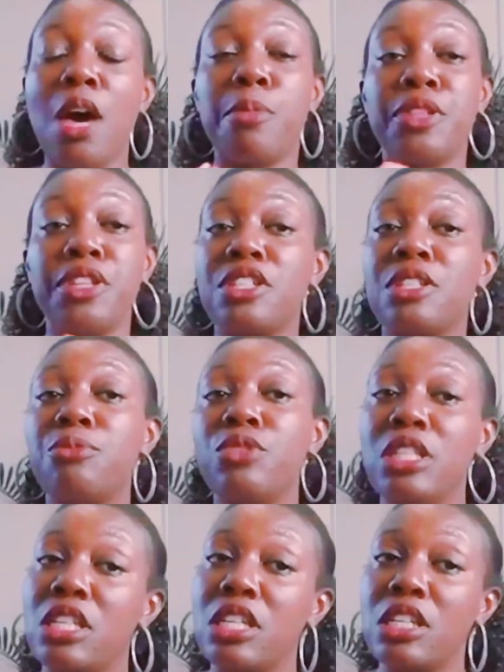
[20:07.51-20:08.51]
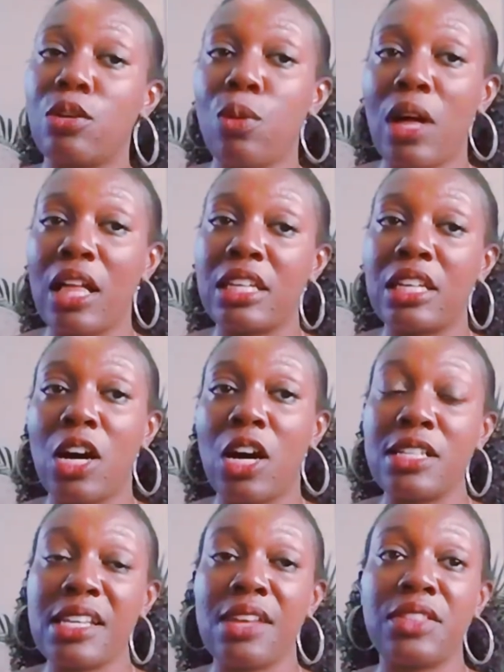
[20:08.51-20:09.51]
But there are some really good quality
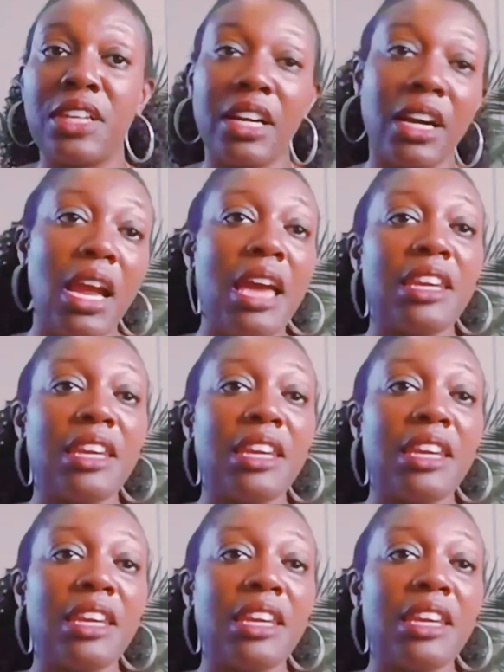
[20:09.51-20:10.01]
cards out there.